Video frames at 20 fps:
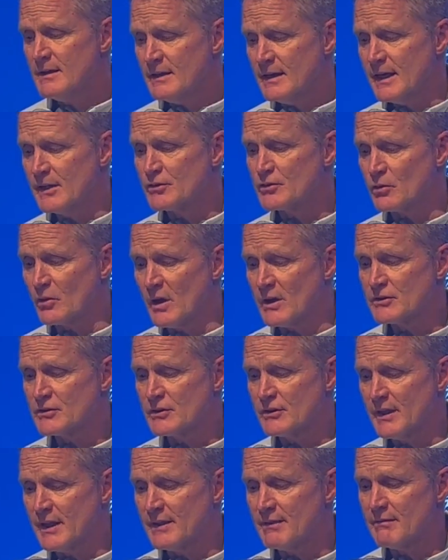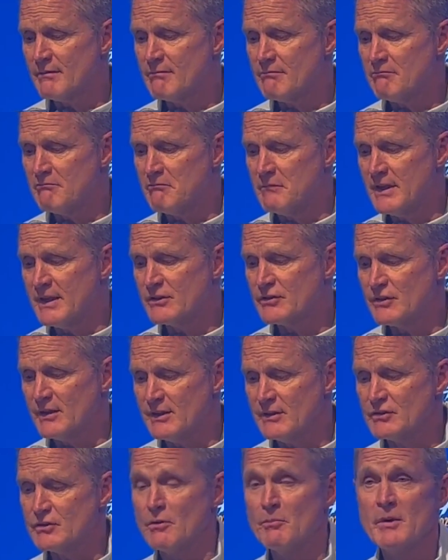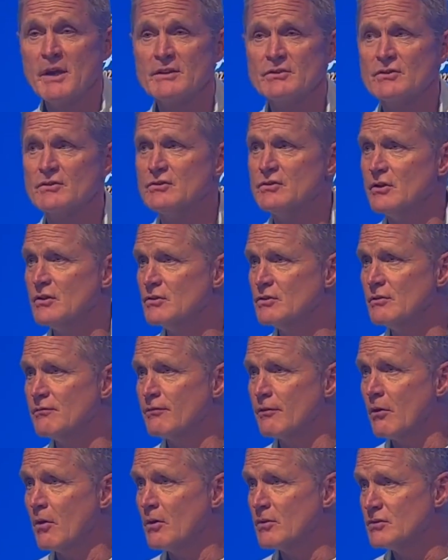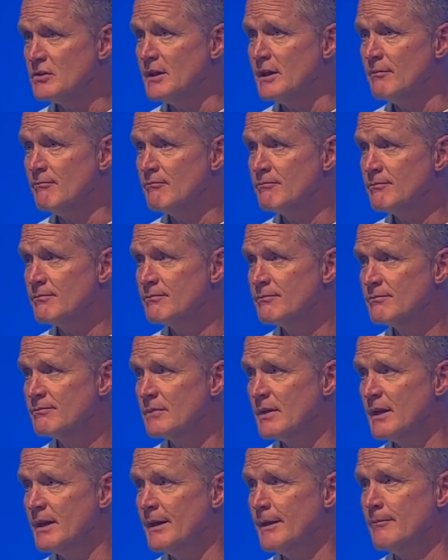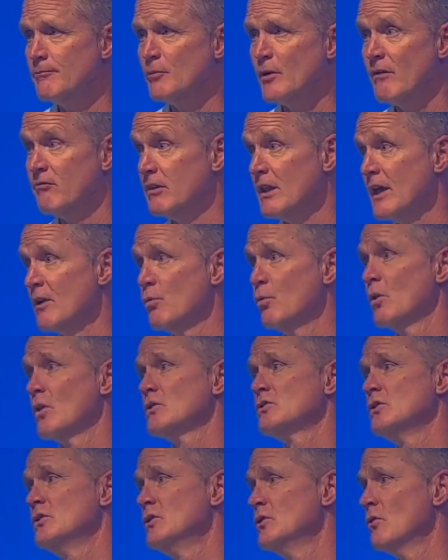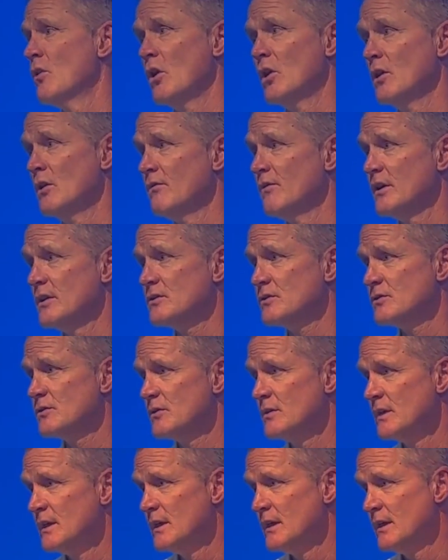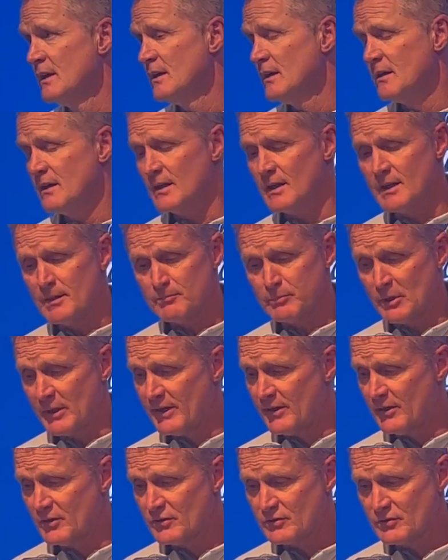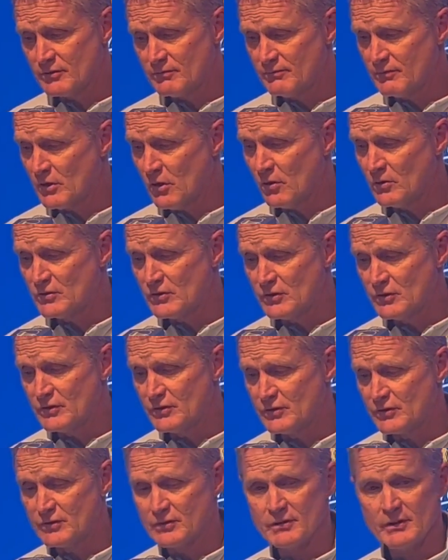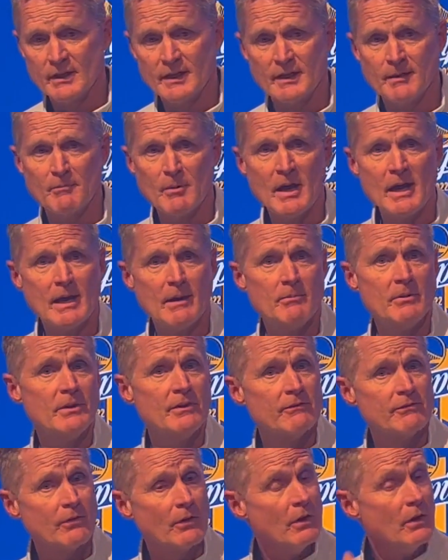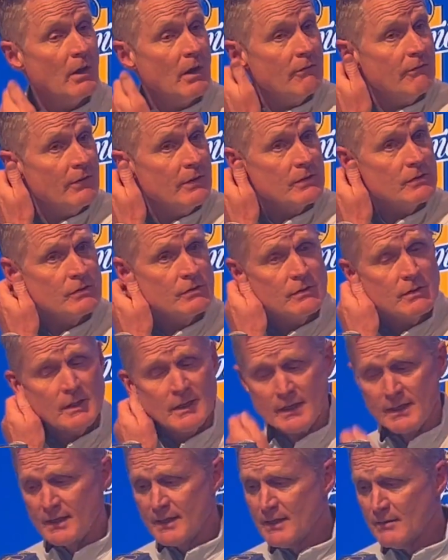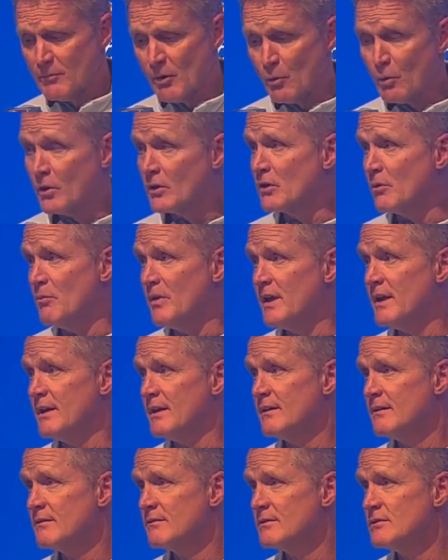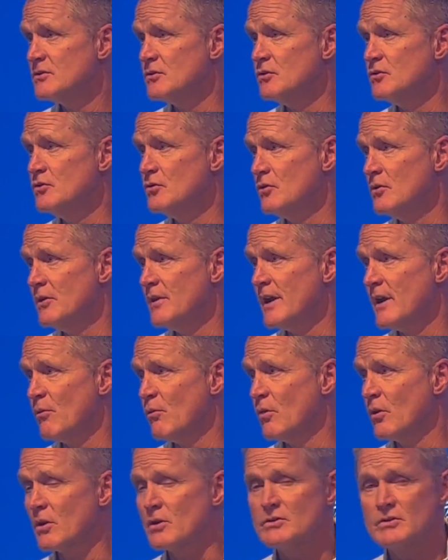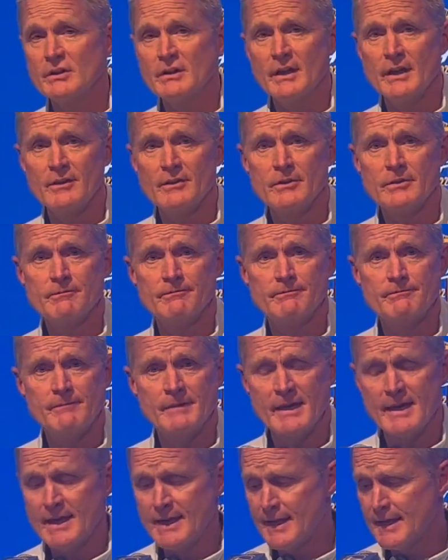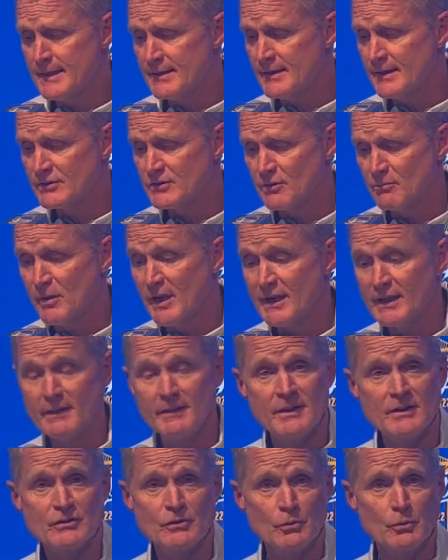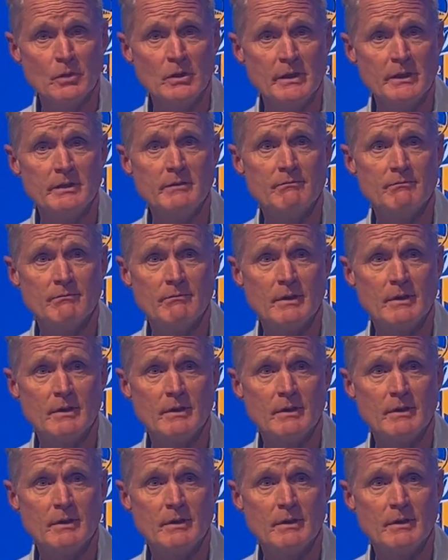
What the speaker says: and trust that this is the best decision for our team. We have a lot of work to do, all of us, players, coaches, Bob in the front office, but we're committed to doing that work together and to making this a really